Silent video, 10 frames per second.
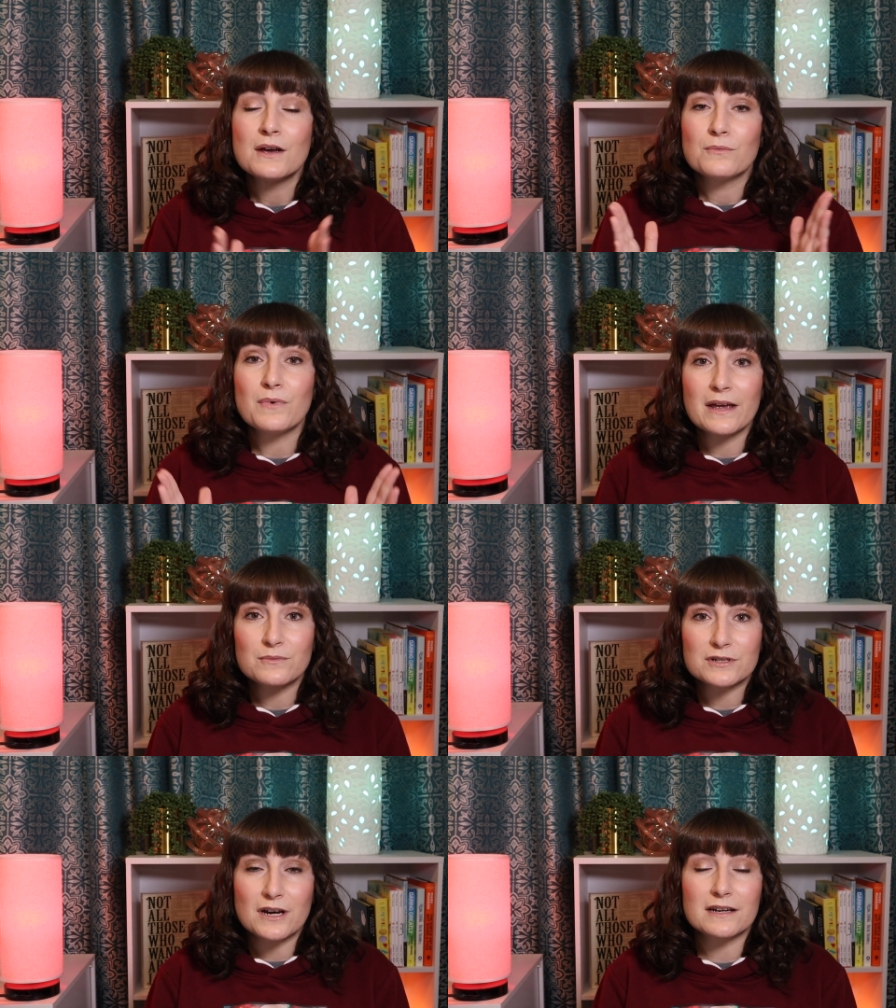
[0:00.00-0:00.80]
when
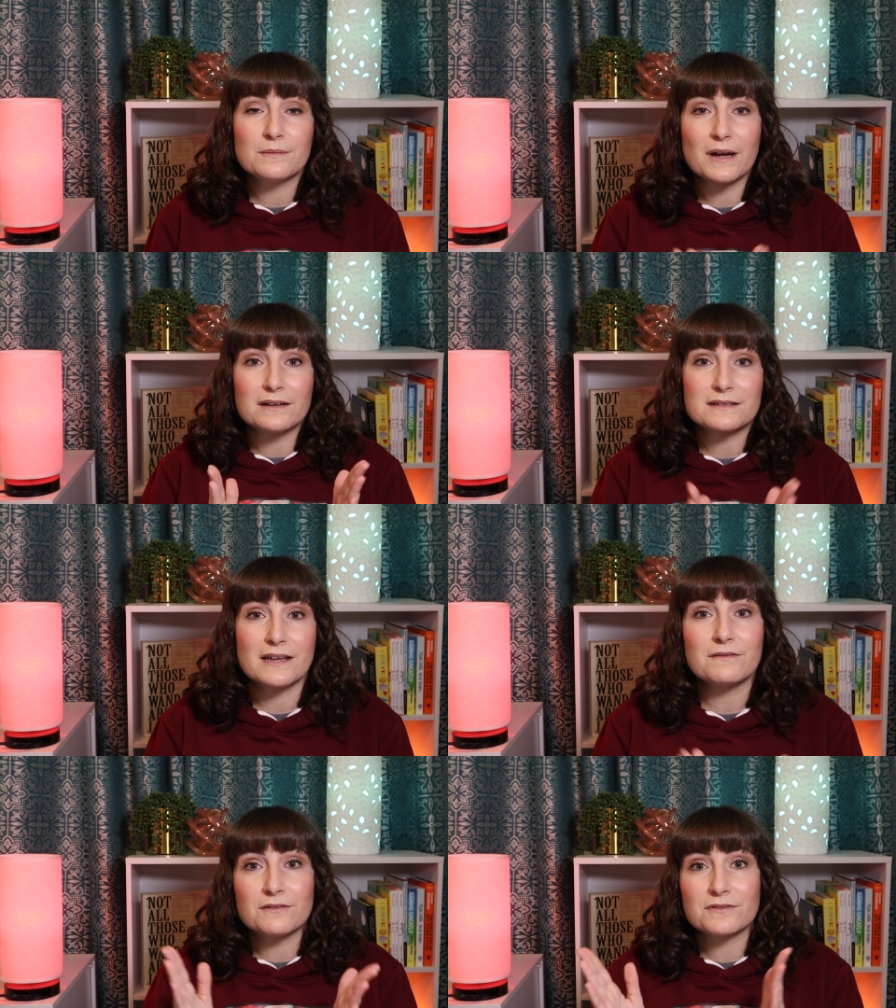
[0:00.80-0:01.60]
we're talking about
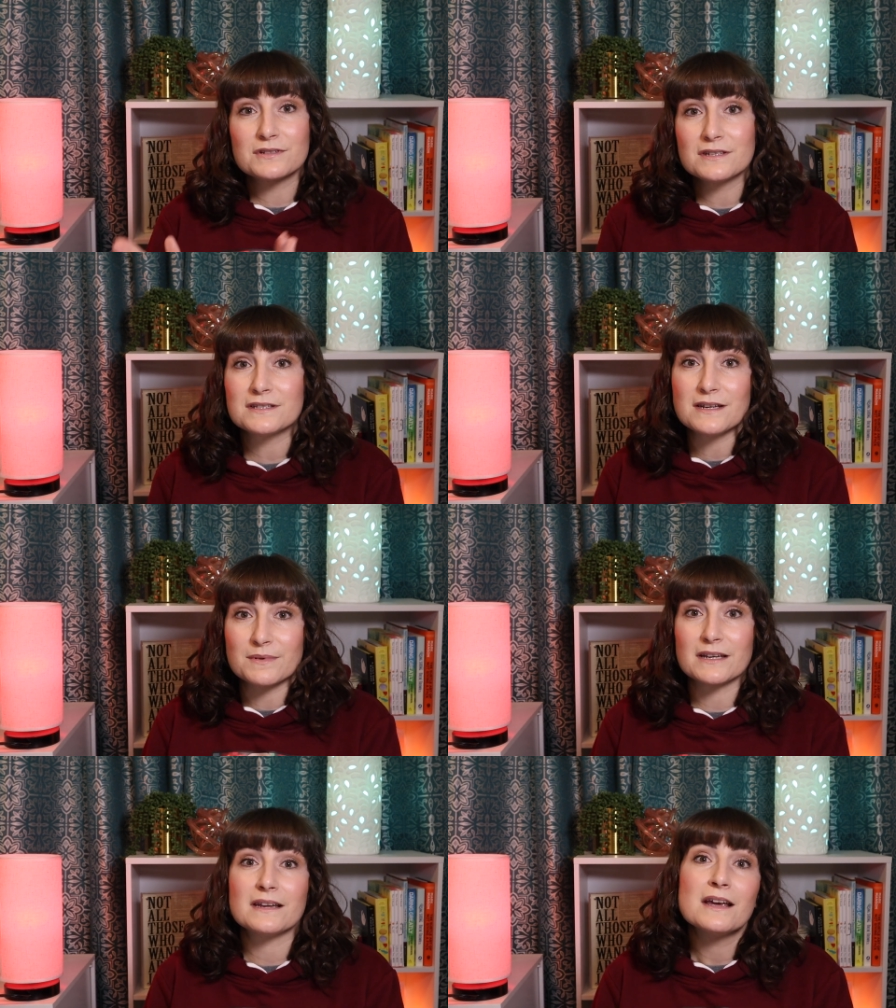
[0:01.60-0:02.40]
savior versus
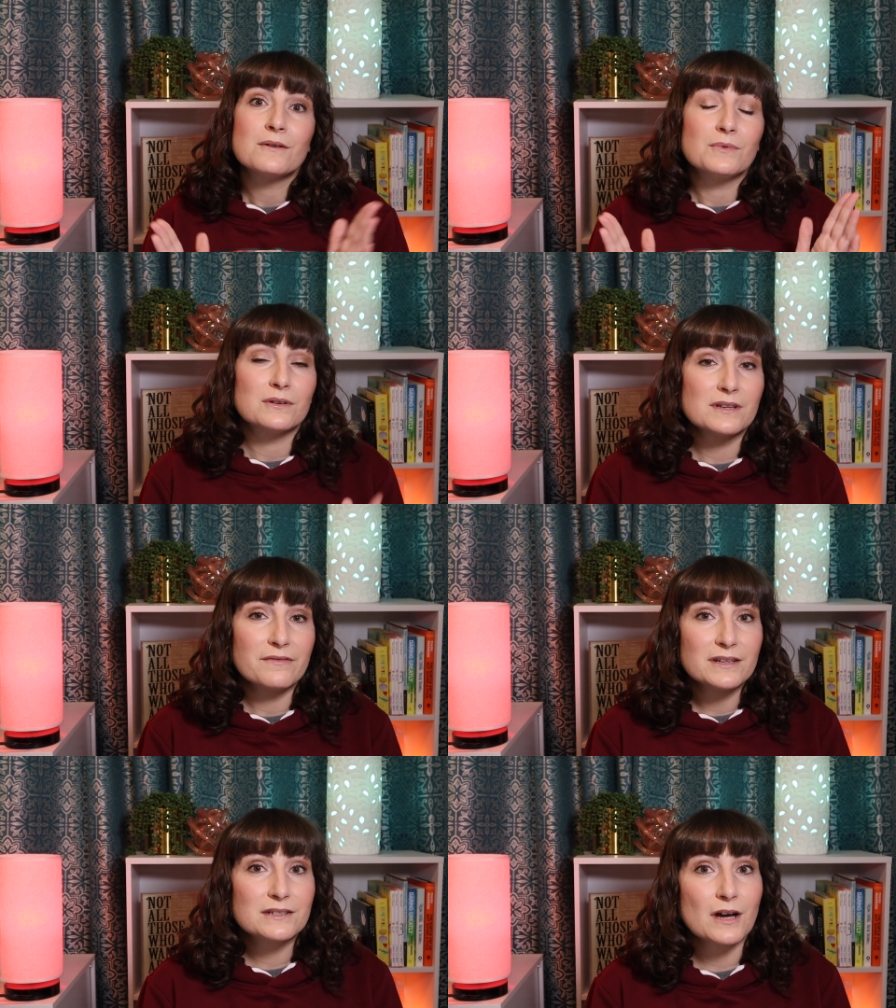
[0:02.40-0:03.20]
demon, we are
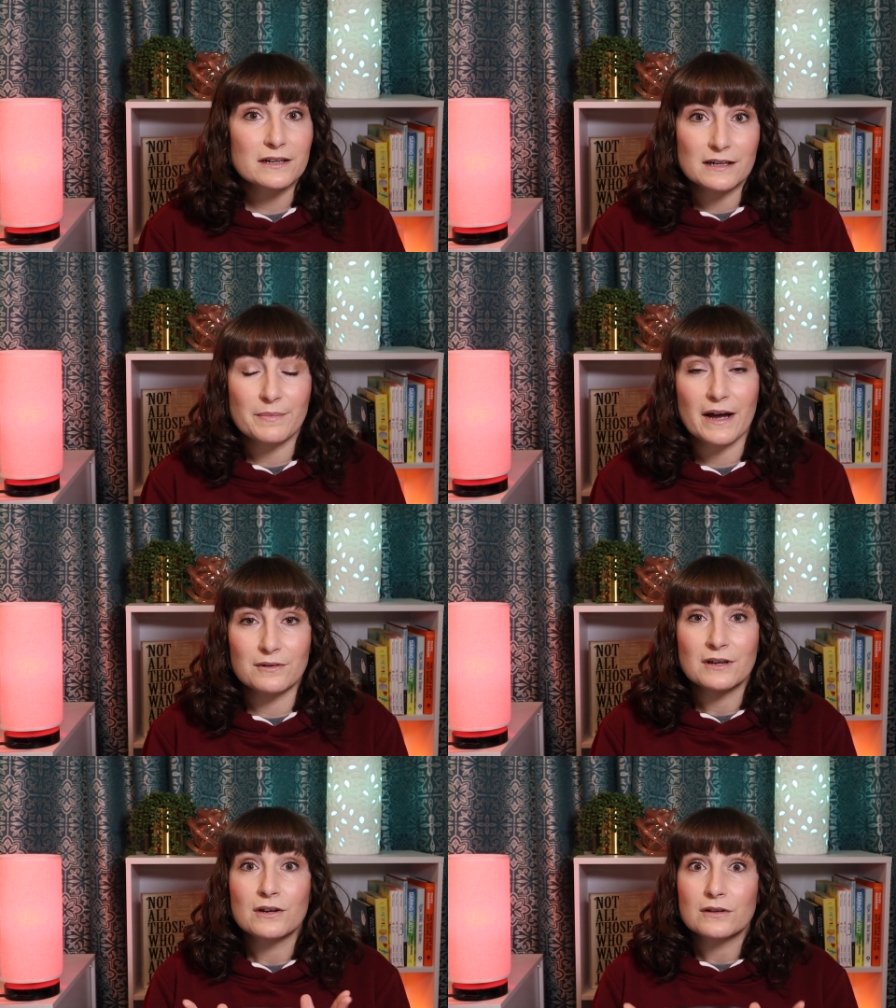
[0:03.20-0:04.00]
definitely talking
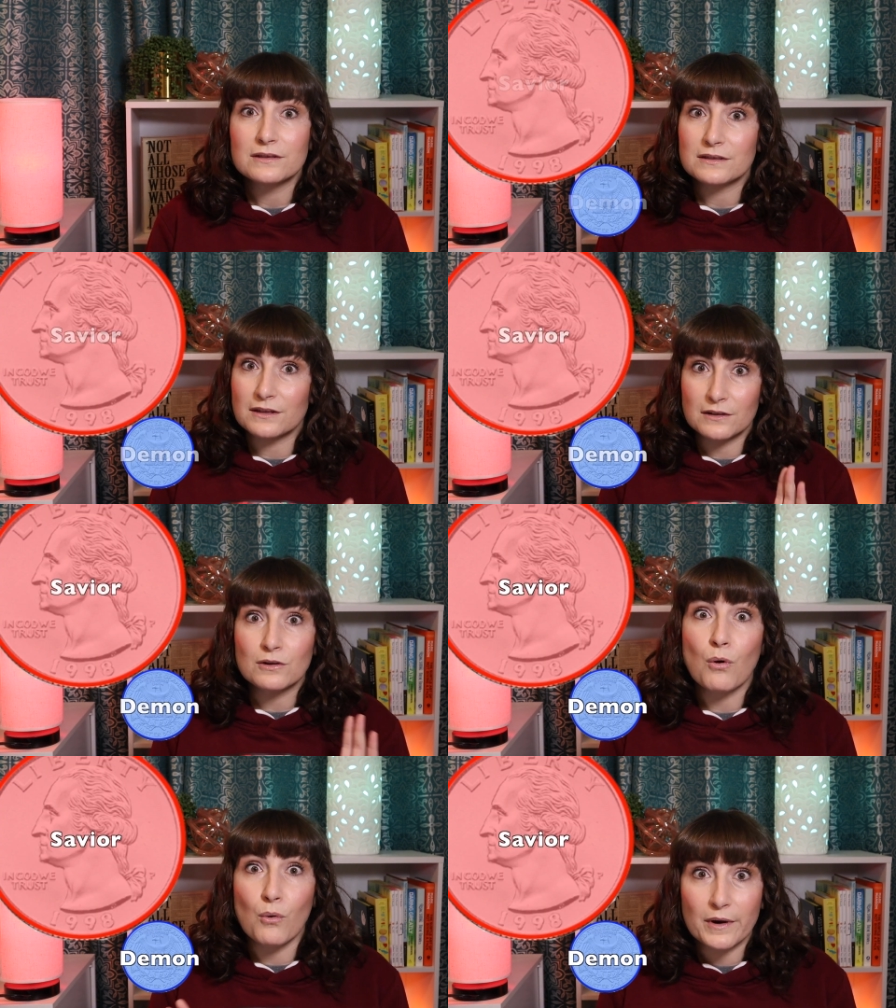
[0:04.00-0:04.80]
about the
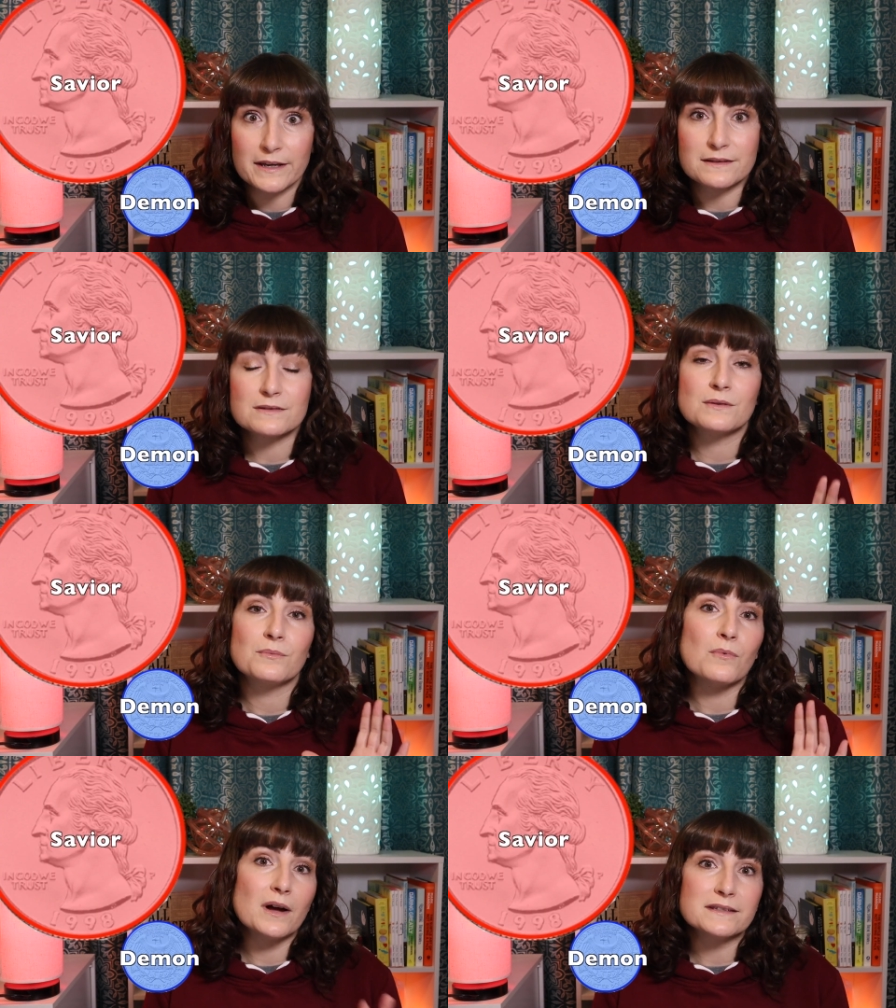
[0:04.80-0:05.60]
coins,
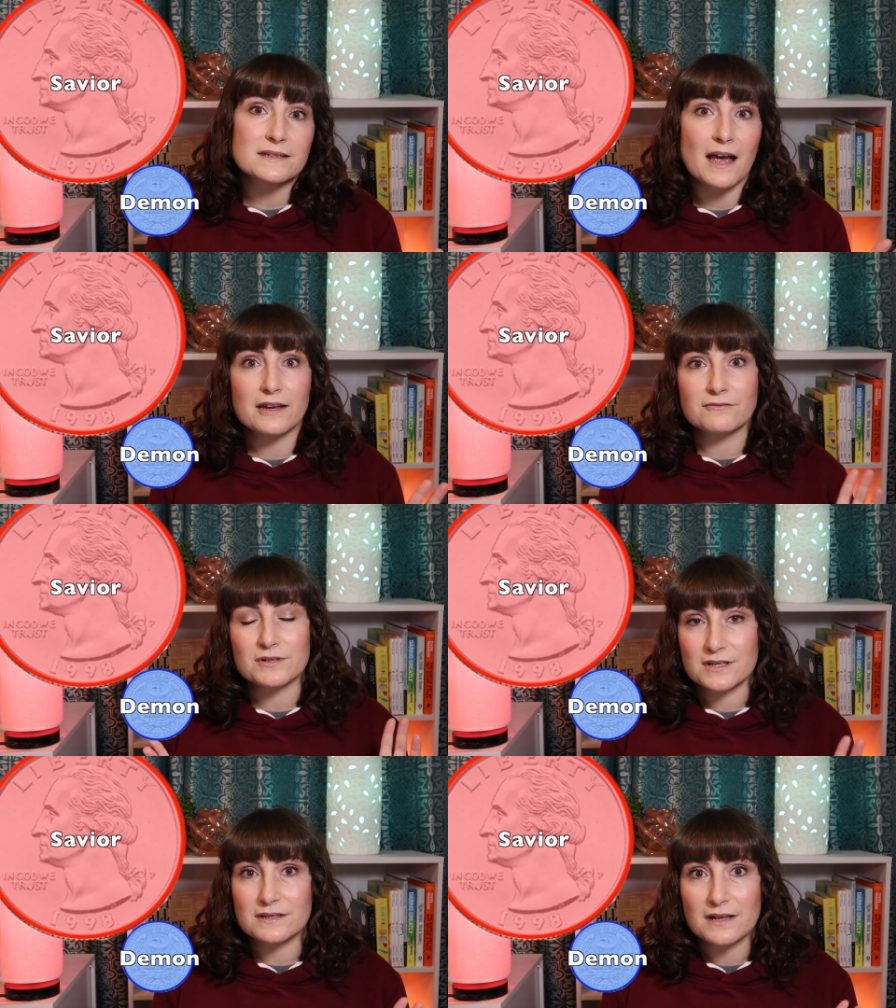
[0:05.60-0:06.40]
one side
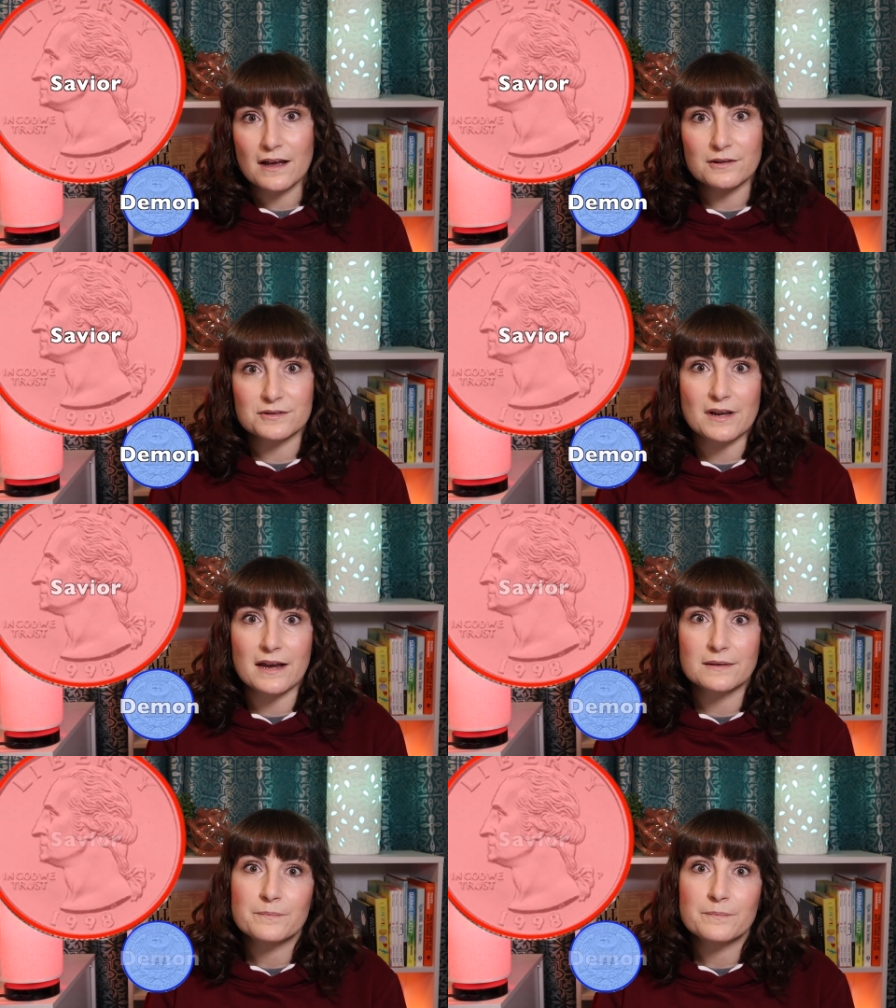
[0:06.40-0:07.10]
versus the other side.